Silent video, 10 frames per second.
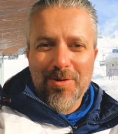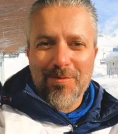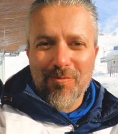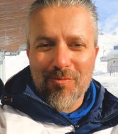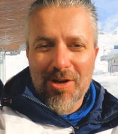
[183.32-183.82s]

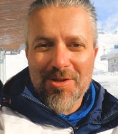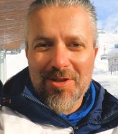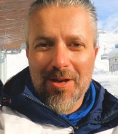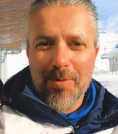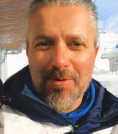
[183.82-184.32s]
We've
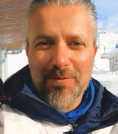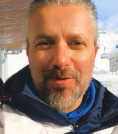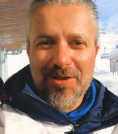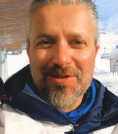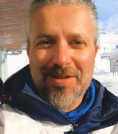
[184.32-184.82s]
rushed up on the
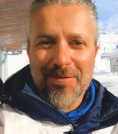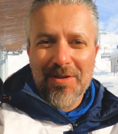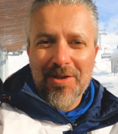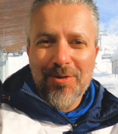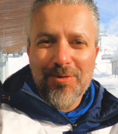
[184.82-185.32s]
first
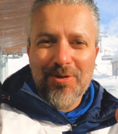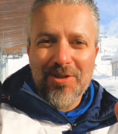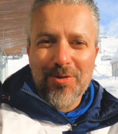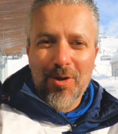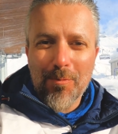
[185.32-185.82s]
lift to
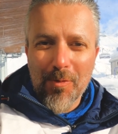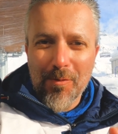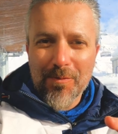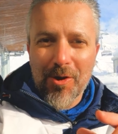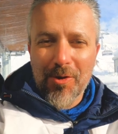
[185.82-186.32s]
the top
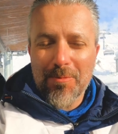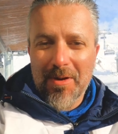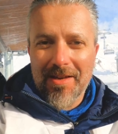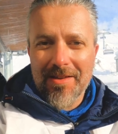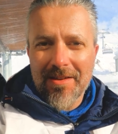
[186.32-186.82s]
of
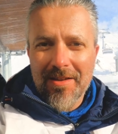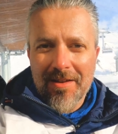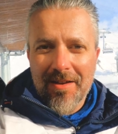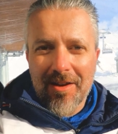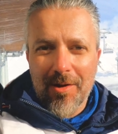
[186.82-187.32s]
Kobi,
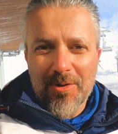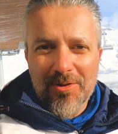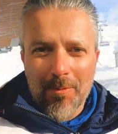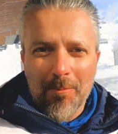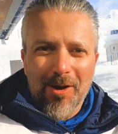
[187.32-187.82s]
and I'm
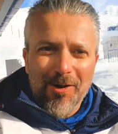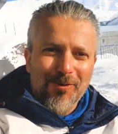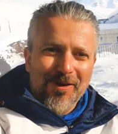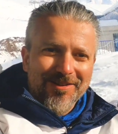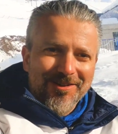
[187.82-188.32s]
with Tom and
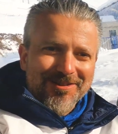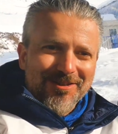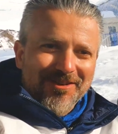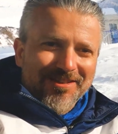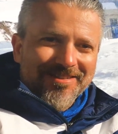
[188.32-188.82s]
Michael. How you
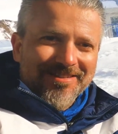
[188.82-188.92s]
guys doing?